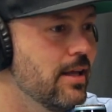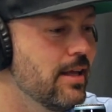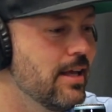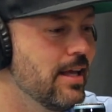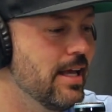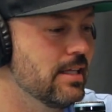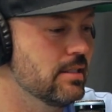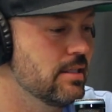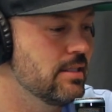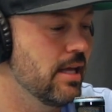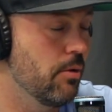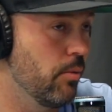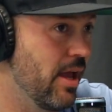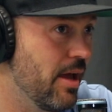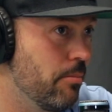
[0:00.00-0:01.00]
Instead,
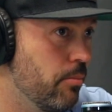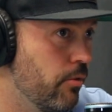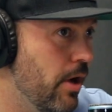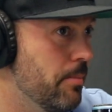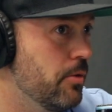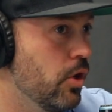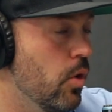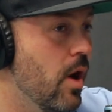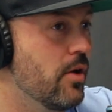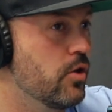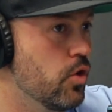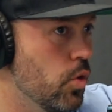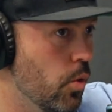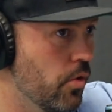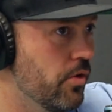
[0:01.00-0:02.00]
we had prep to go out to
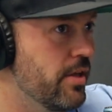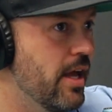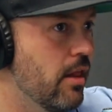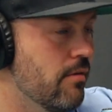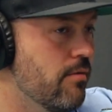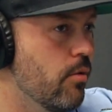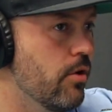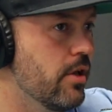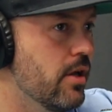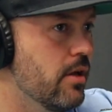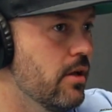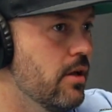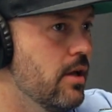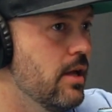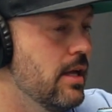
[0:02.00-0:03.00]
Northern California.
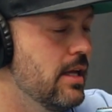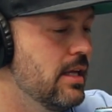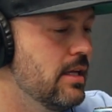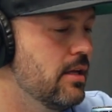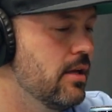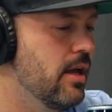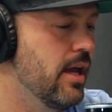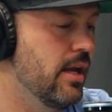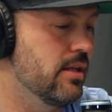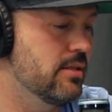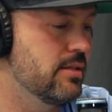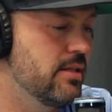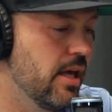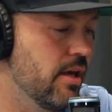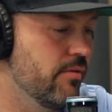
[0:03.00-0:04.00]
And
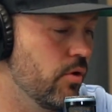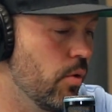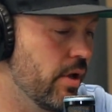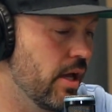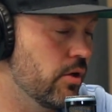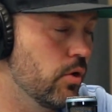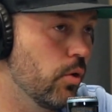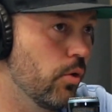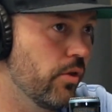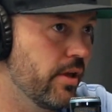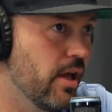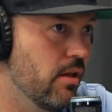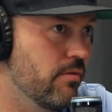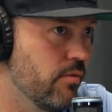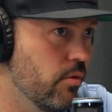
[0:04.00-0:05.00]
instead of going out to Northern
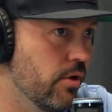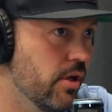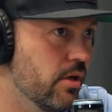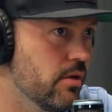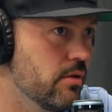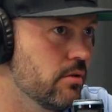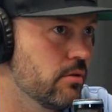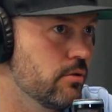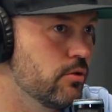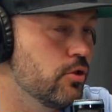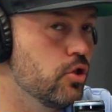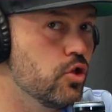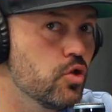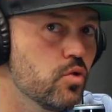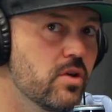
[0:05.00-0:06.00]
California, do
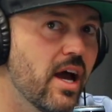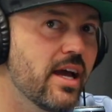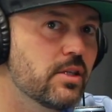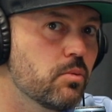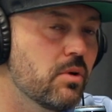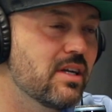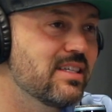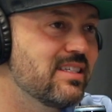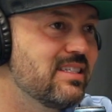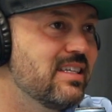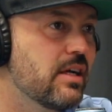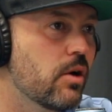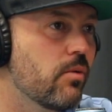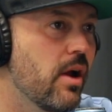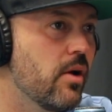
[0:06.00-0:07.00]
you guys want to
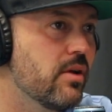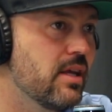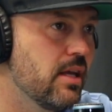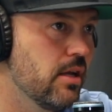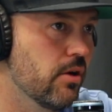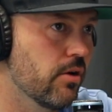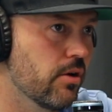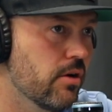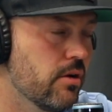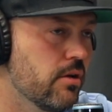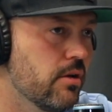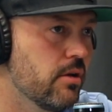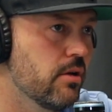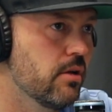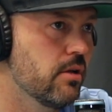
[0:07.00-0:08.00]
stick around here
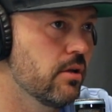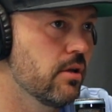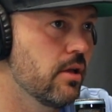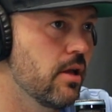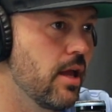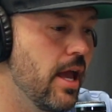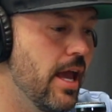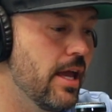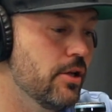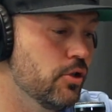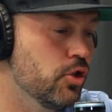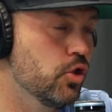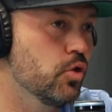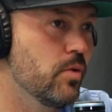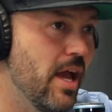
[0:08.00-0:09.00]
and
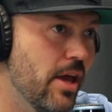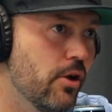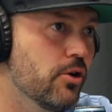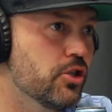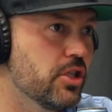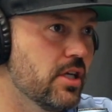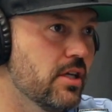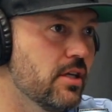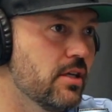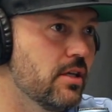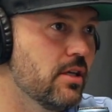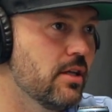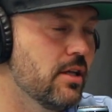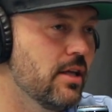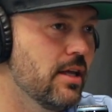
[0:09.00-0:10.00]
do energy?
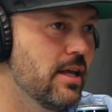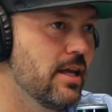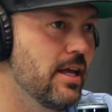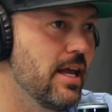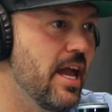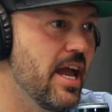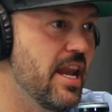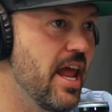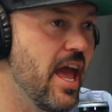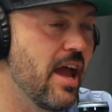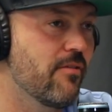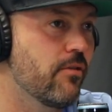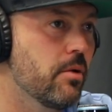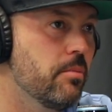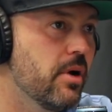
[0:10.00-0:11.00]
And
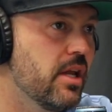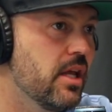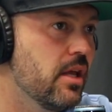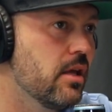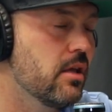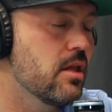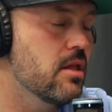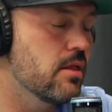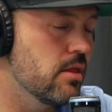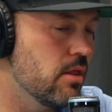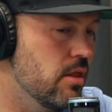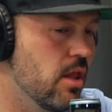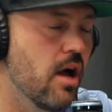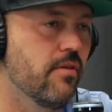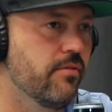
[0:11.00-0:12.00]
everybody
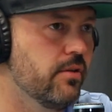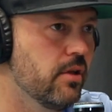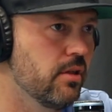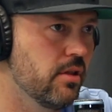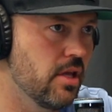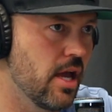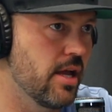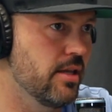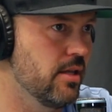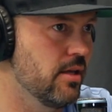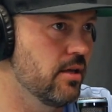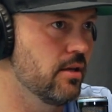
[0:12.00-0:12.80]
loved the idea.